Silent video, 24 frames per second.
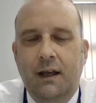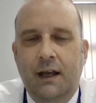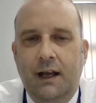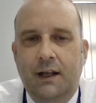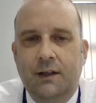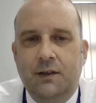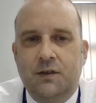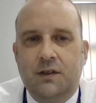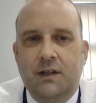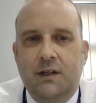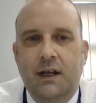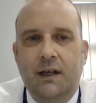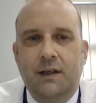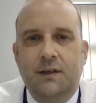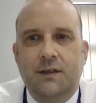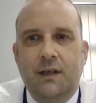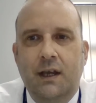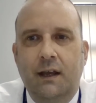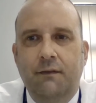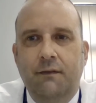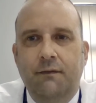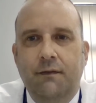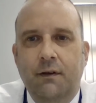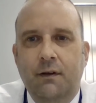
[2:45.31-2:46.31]
and stay
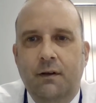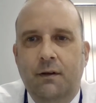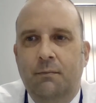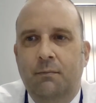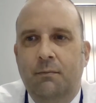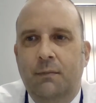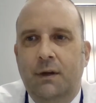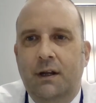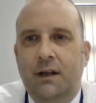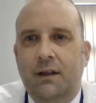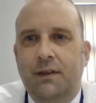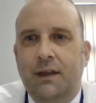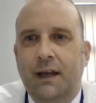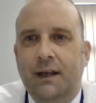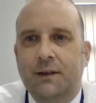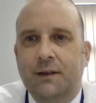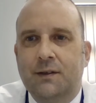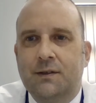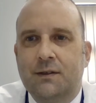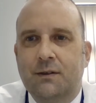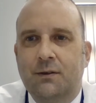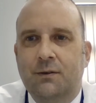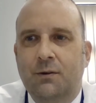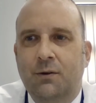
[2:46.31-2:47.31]
safe. Many
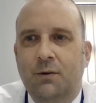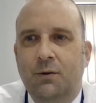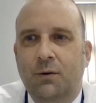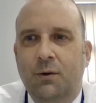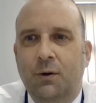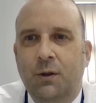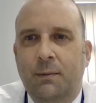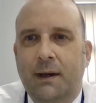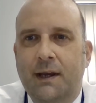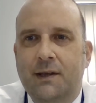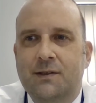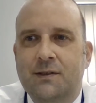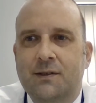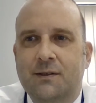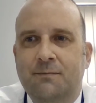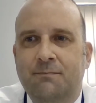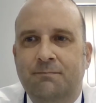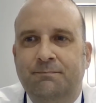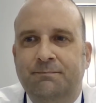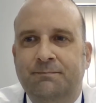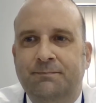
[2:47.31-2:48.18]
thanks. All the best.